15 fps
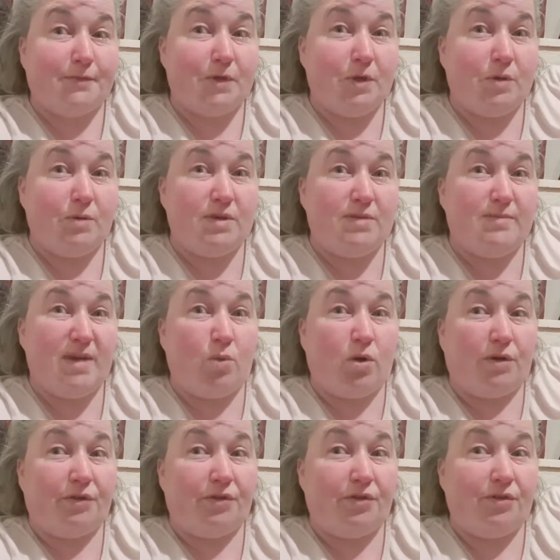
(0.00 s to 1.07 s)
who he's met
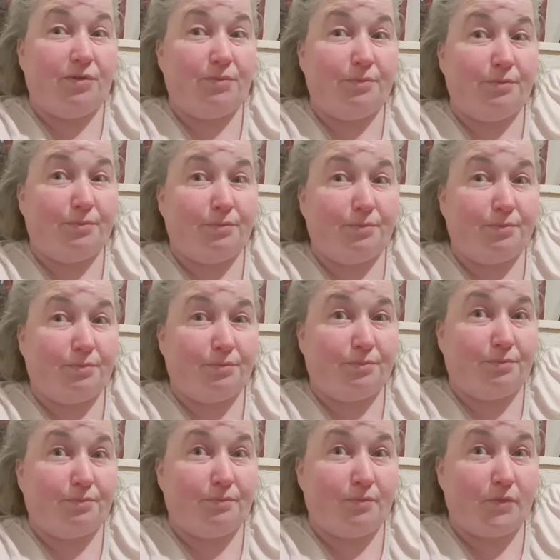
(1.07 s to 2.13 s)
once,
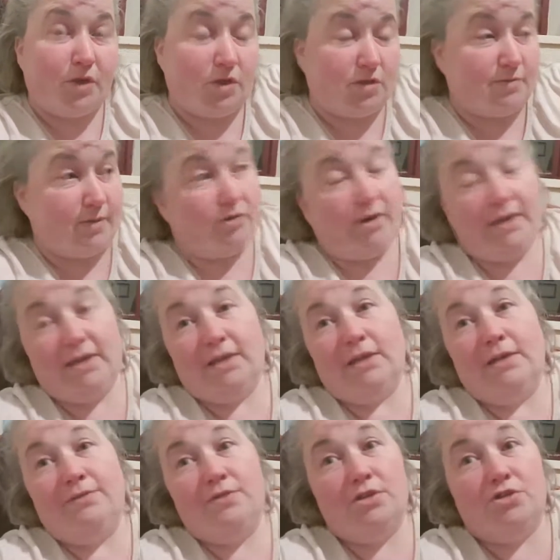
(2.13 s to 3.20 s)
because my granddad
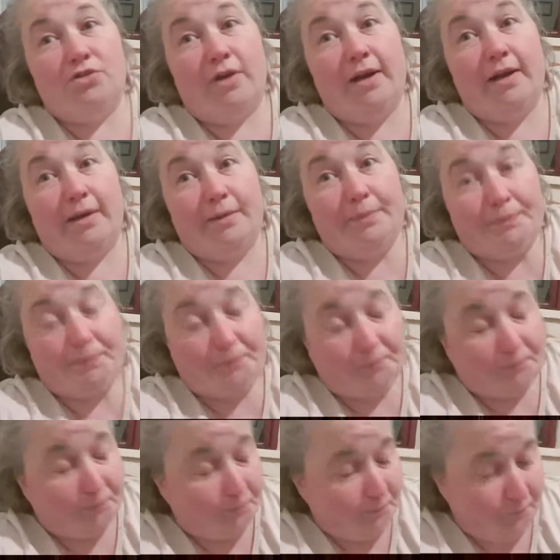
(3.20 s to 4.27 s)
lives in Australia.
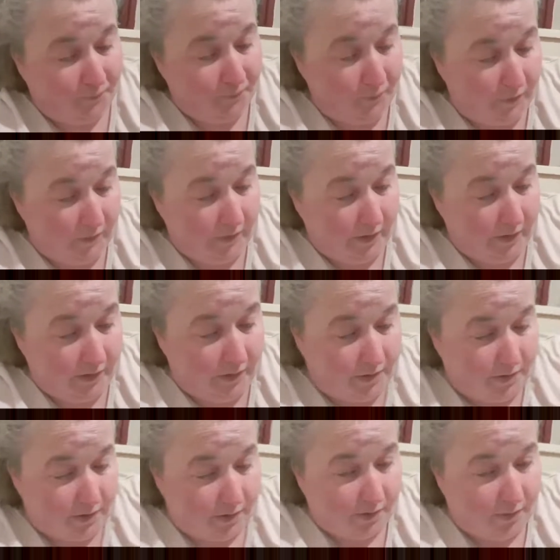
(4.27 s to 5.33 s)

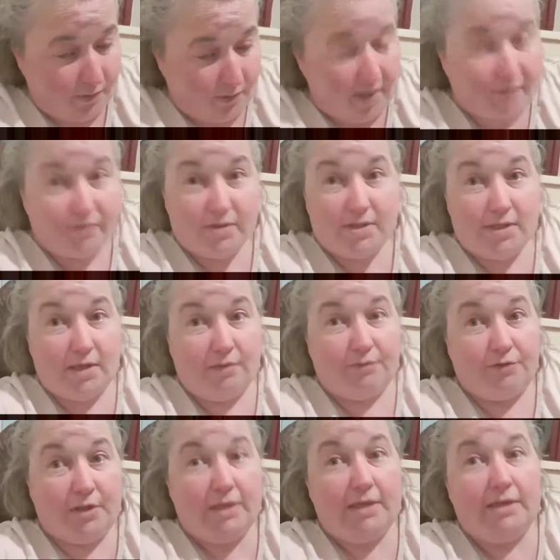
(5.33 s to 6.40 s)
So I haven't seen him
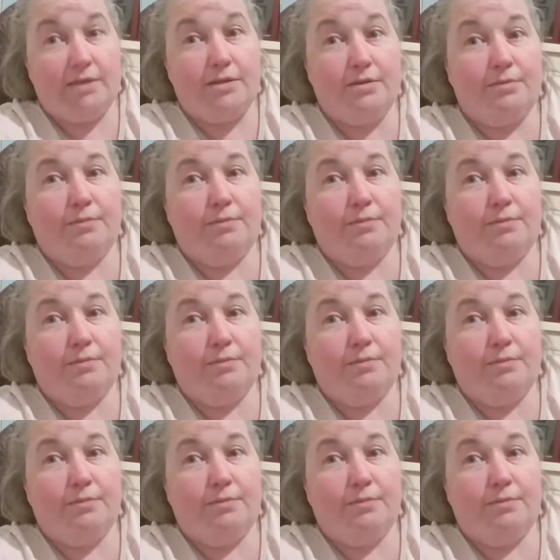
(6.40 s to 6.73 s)
for years.